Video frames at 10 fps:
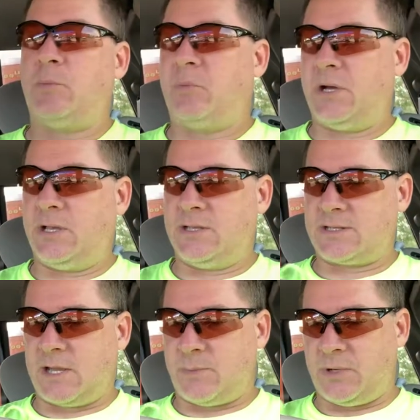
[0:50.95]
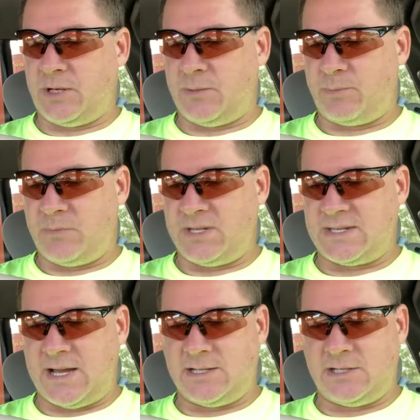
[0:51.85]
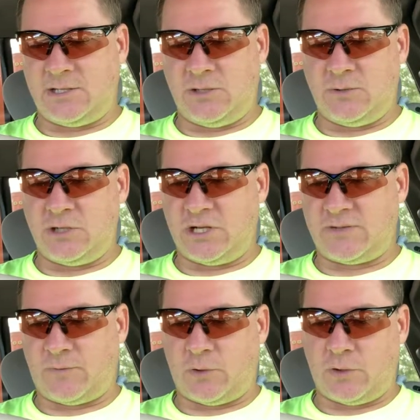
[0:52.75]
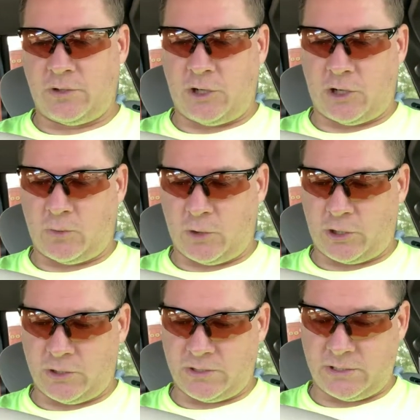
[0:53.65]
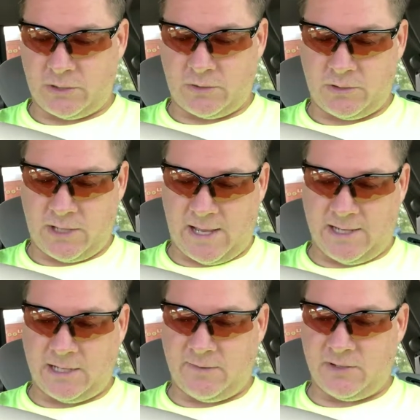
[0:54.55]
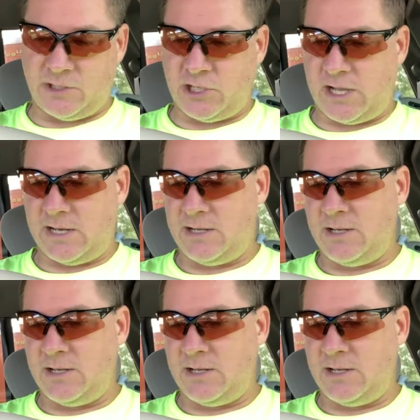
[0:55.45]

But this company uh, designed this shoe just for yard workers, so I had to give it a shot.